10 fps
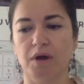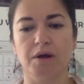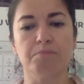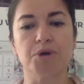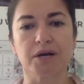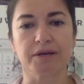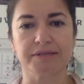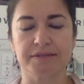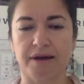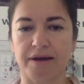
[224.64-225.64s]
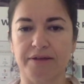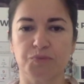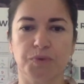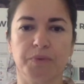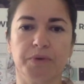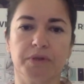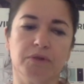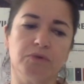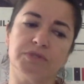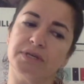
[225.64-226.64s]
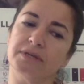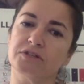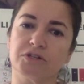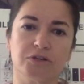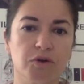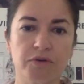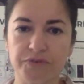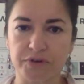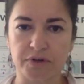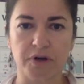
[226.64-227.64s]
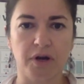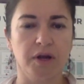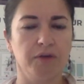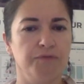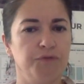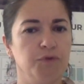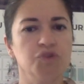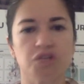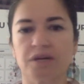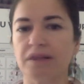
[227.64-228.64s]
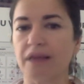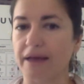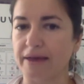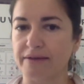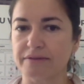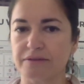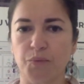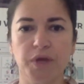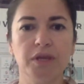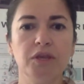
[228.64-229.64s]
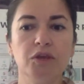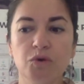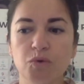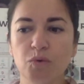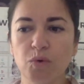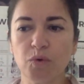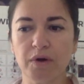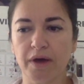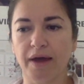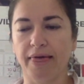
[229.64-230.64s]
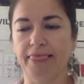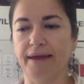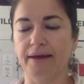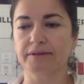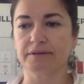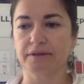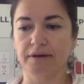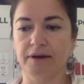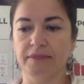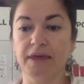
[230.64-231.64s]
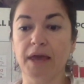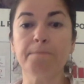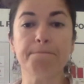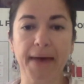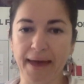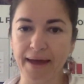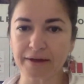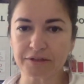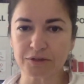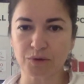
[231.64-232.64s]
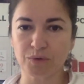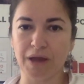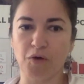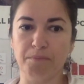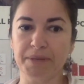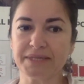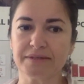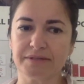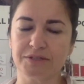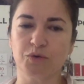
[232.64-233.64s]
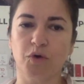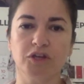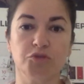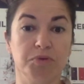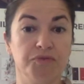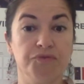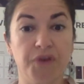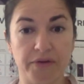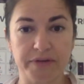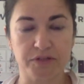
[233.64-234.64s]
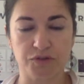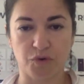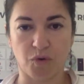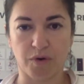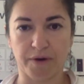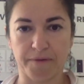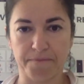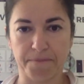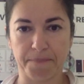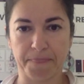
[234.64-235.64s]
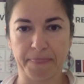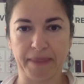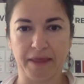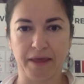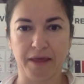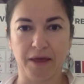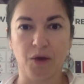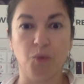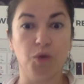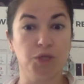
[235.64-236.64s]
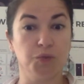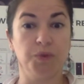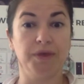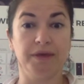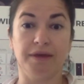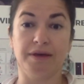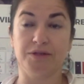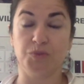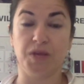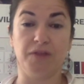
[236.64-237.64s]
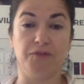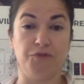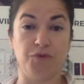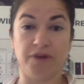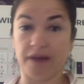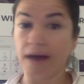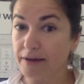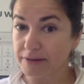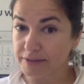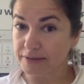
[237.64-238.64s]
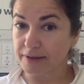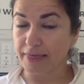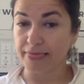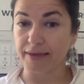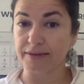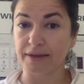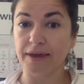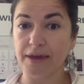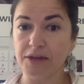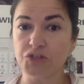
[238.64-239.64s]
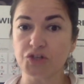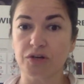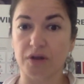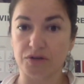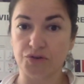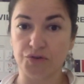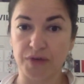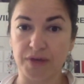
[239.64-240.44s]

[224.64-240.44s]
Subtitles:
market size. We were losing turnover, future clients. We knew that the impact on our business is going to be very strong. What we as well forgot that each country